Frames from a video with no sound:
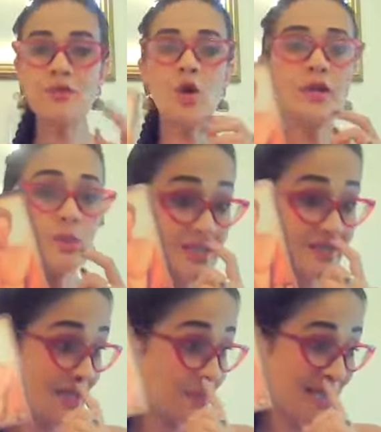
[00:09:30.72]
I'm talking to a
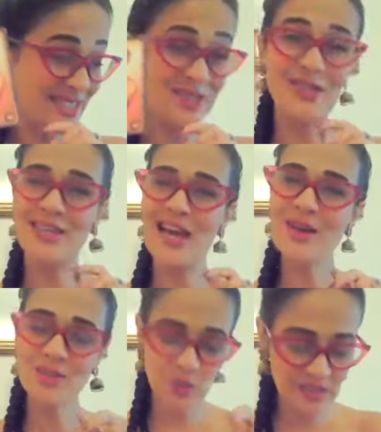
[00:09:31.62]
divine masculine.
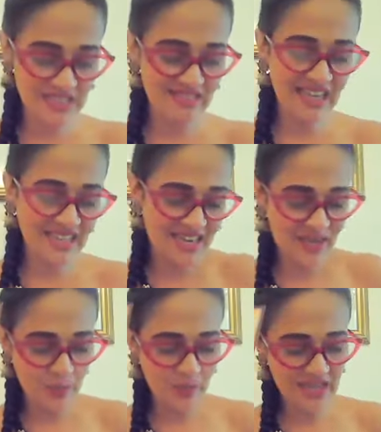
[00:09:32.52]
How sweet in that
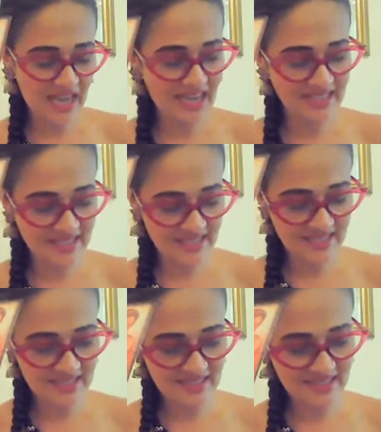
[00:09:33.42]
card we had